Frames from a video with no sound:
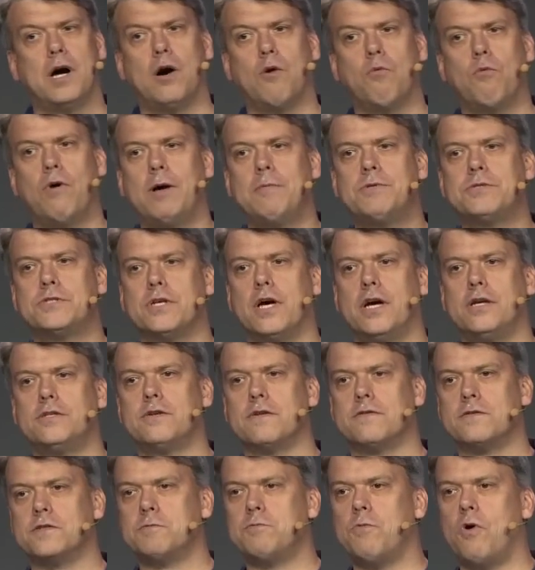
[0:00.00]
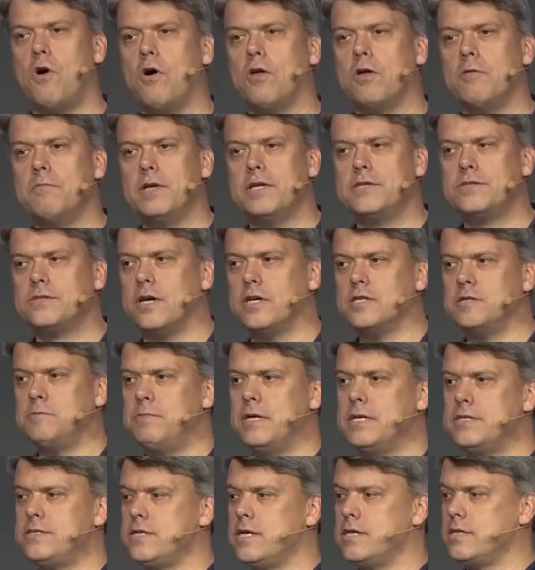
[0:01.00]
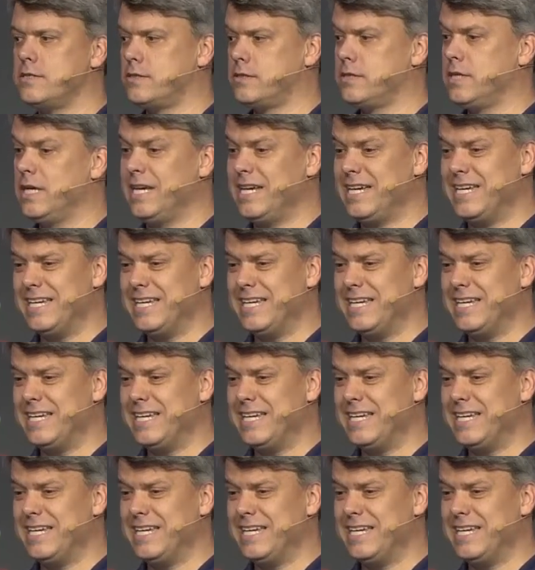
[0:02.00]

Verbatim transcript: websites of small and mid-sized business,